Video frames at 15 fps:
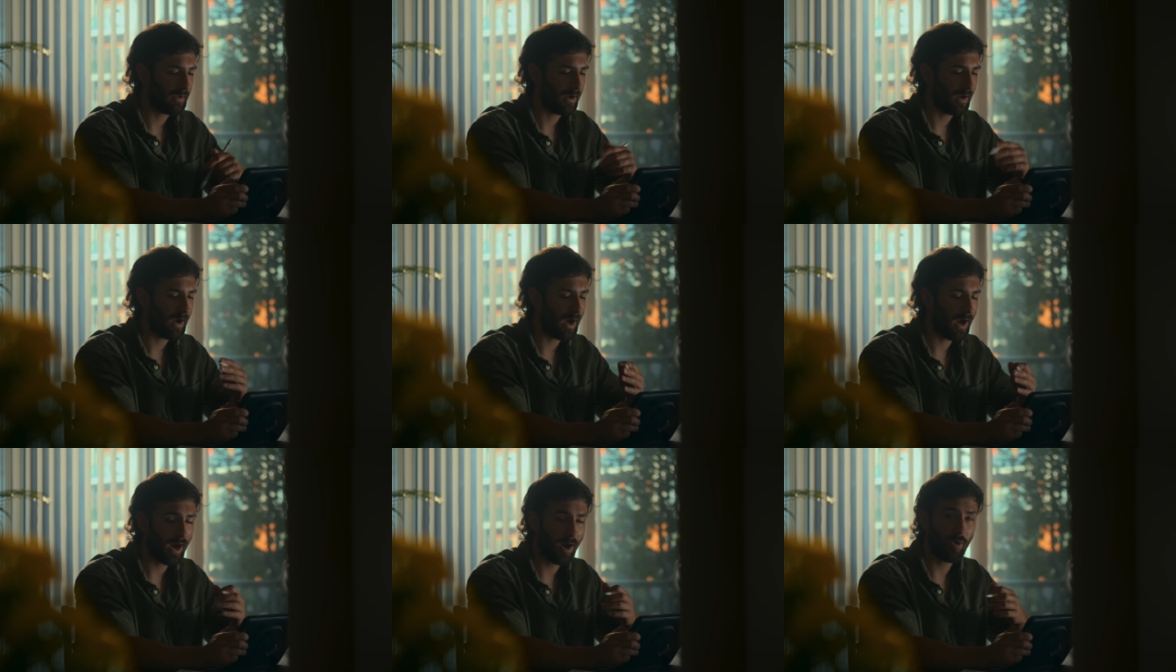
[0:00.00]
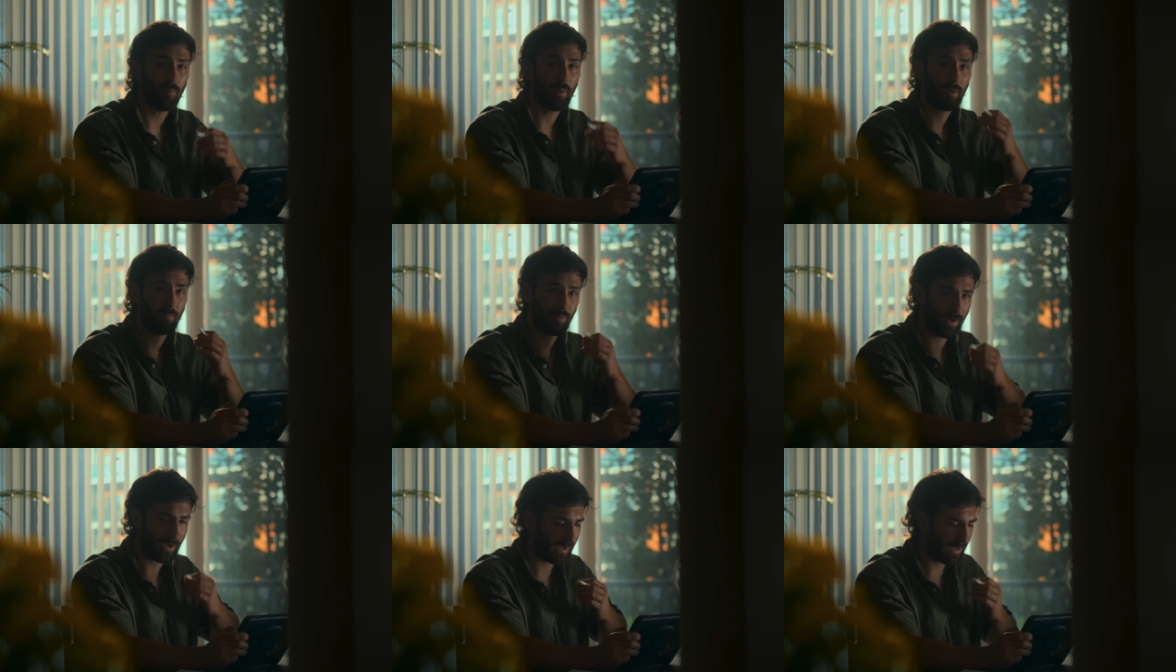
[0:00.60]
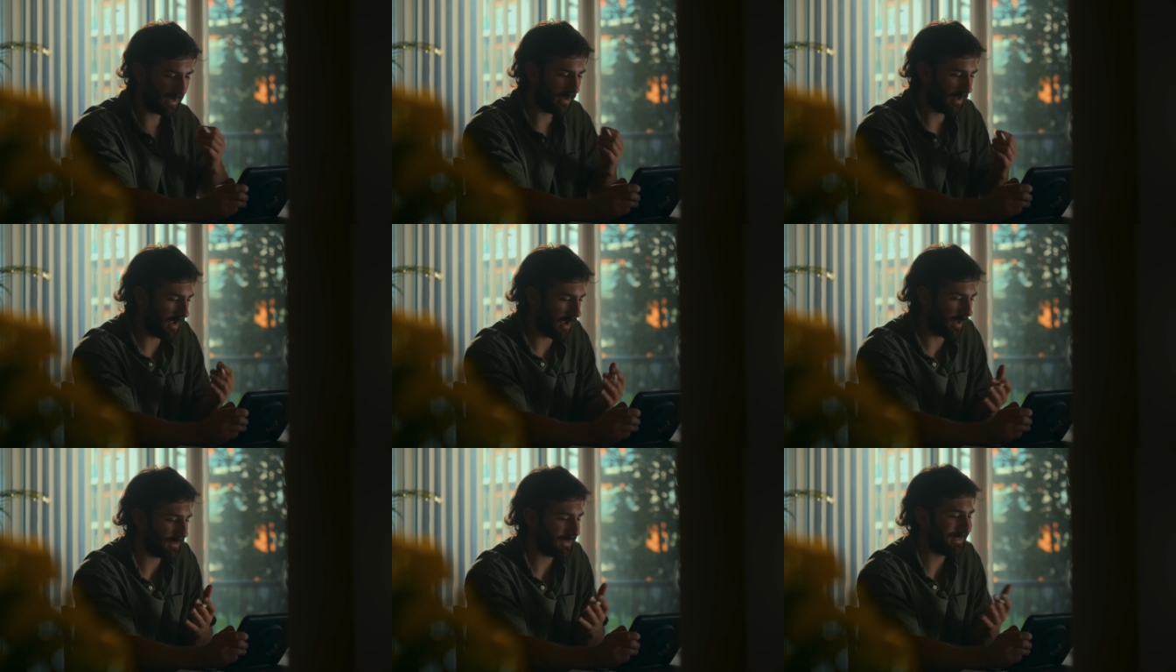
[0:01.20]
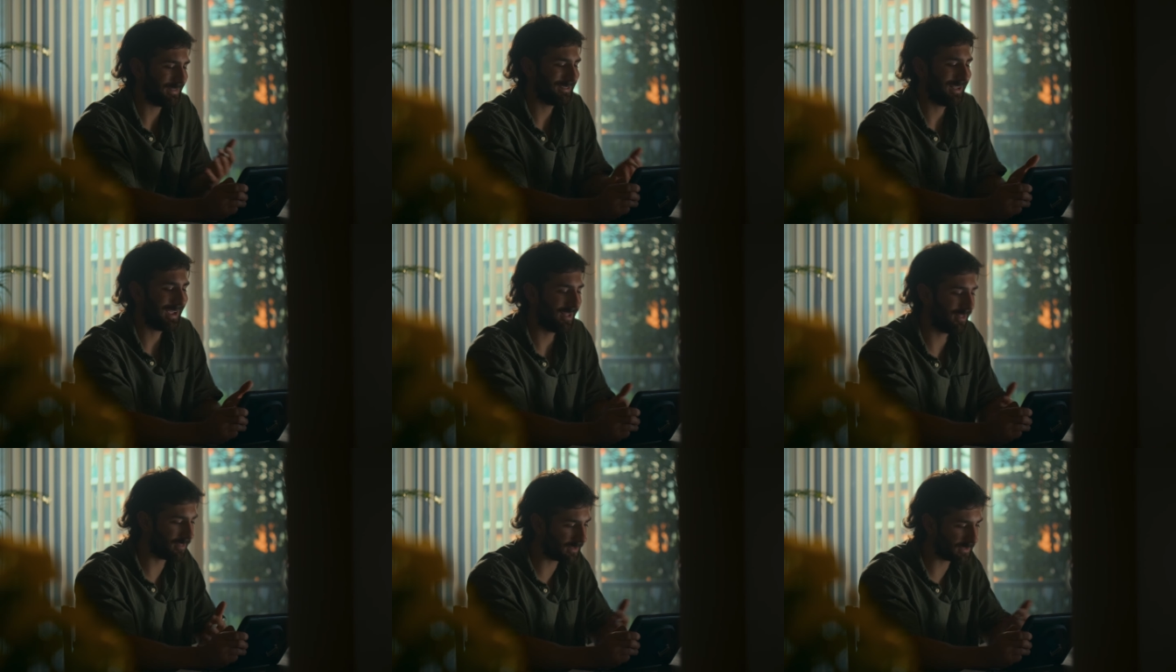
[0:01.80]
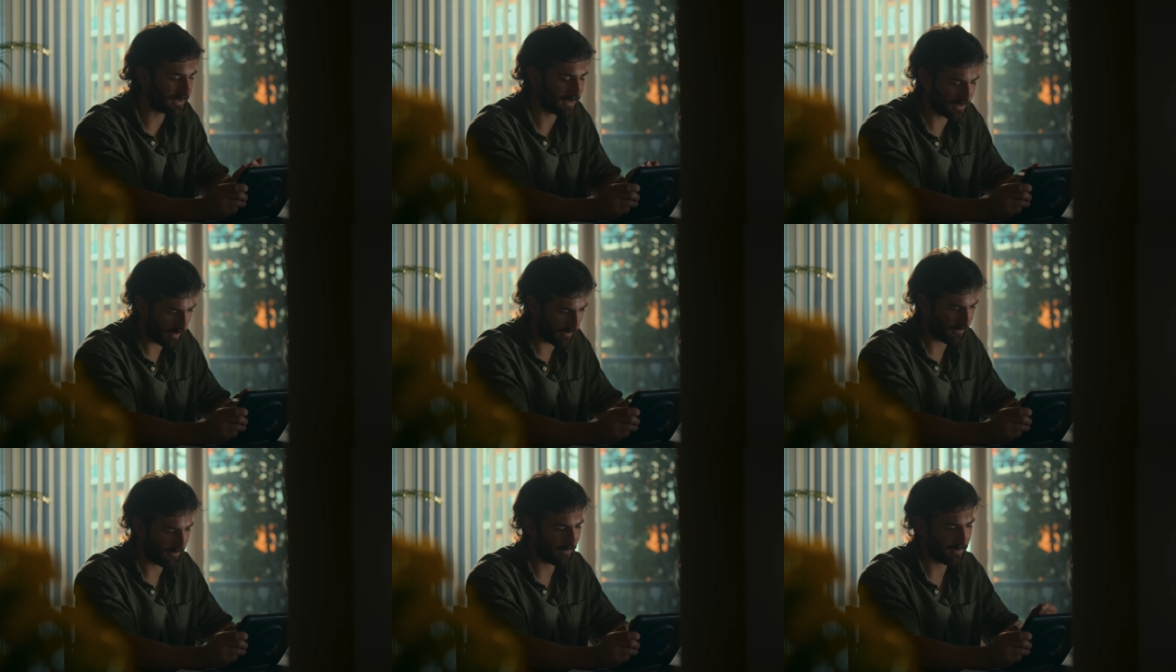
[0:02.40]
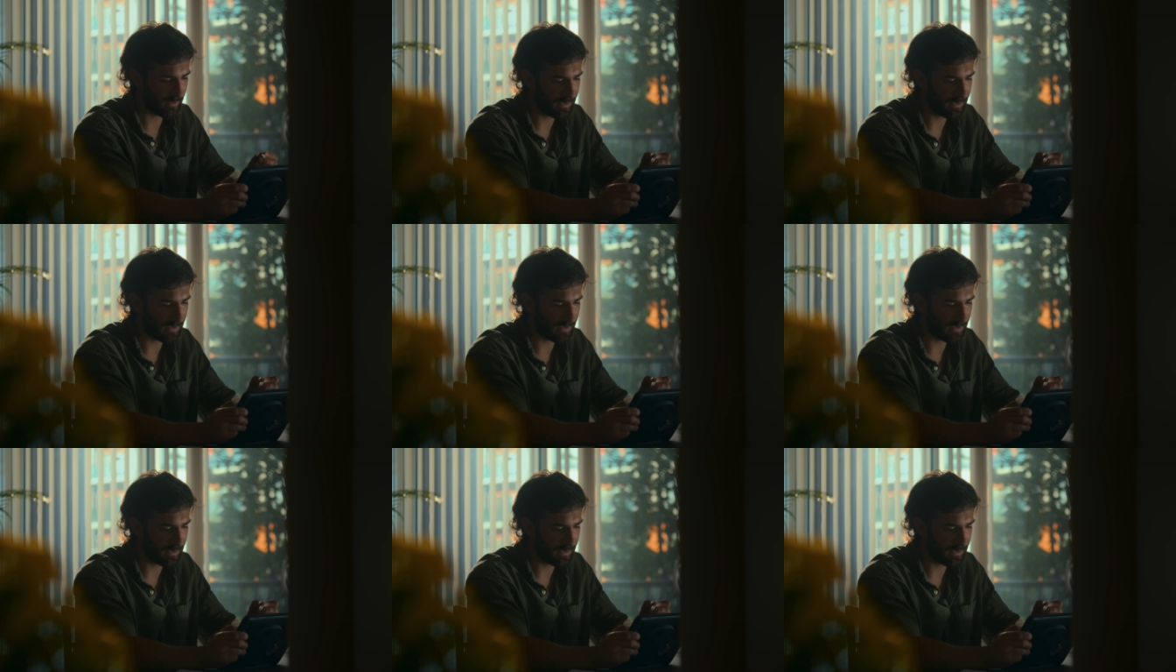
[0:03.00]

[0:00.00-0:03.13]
How my brain can understand this stuff?